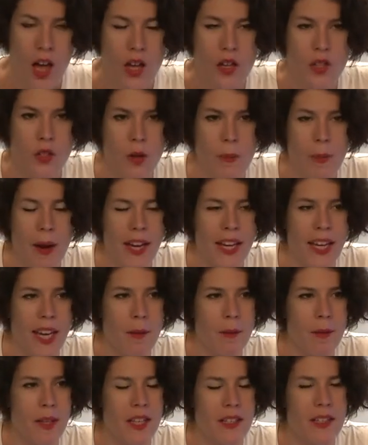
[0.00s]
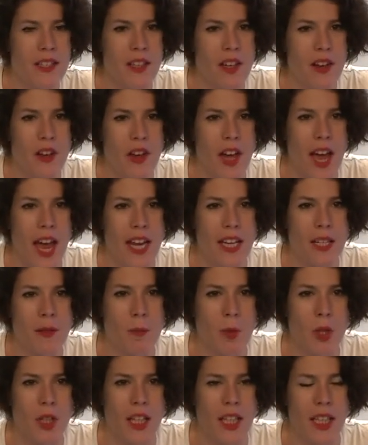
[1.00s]
So my name is
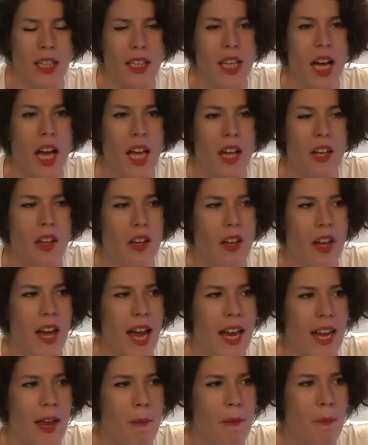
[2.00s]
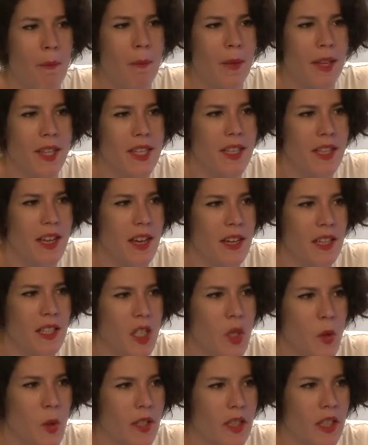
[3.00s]
Aline Bonnet. I am media
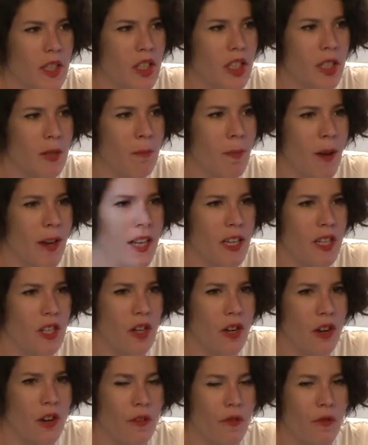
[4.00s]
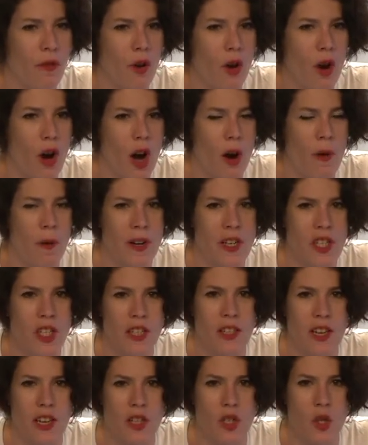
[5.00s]
strategy manager for
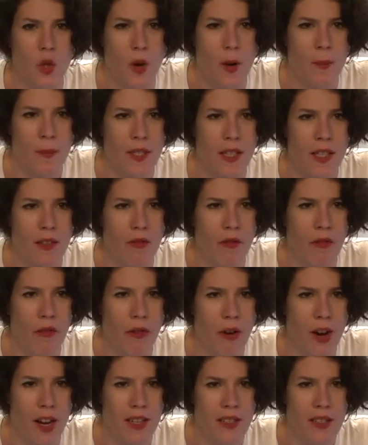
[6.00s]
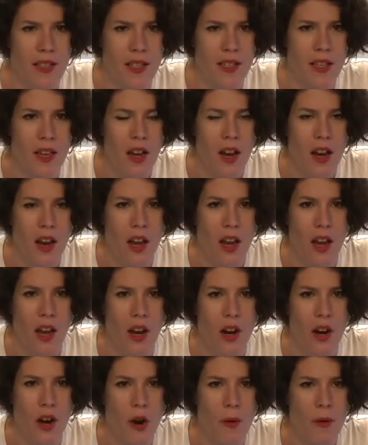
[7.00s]
Orangina Schweppes in France.
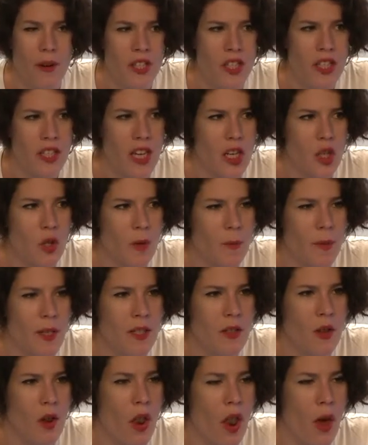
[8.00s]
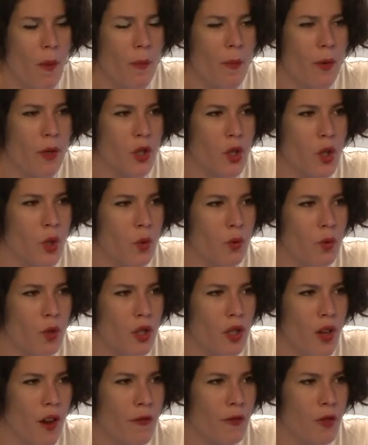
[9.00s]
Orangina Schweppes is the number 2
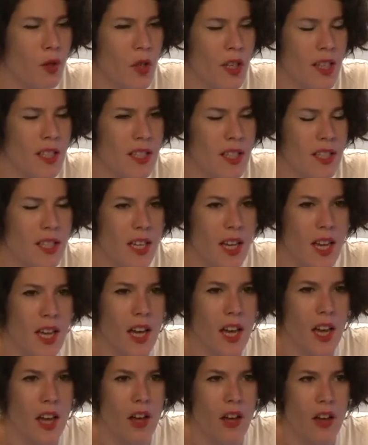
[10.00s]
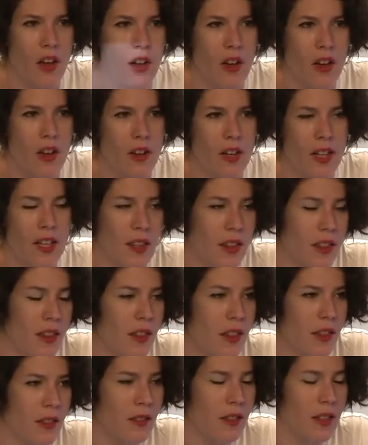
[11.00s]
soft drinks
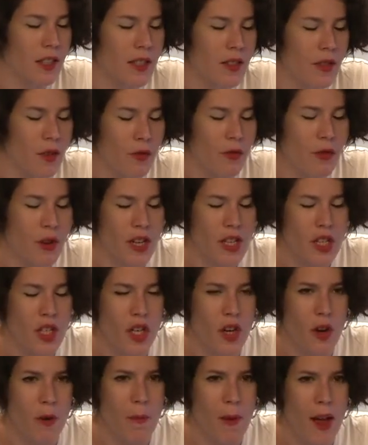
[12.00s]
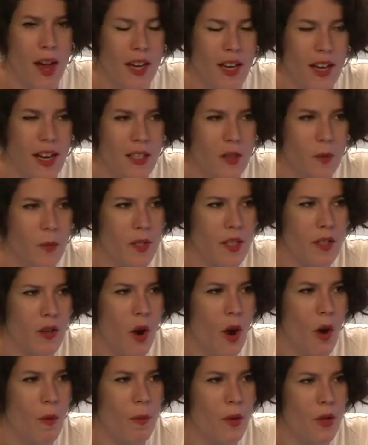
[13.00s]
in the French market, with
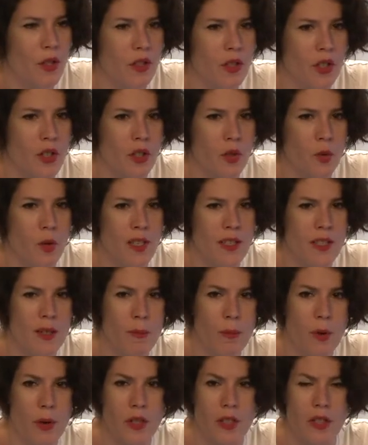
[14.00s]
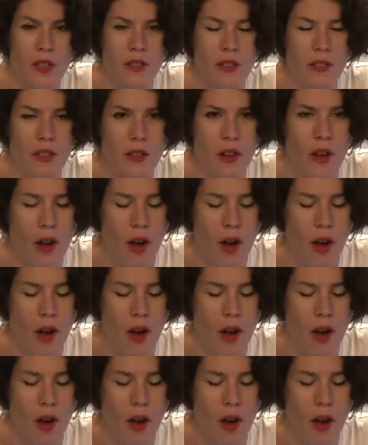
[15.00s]
almost 20%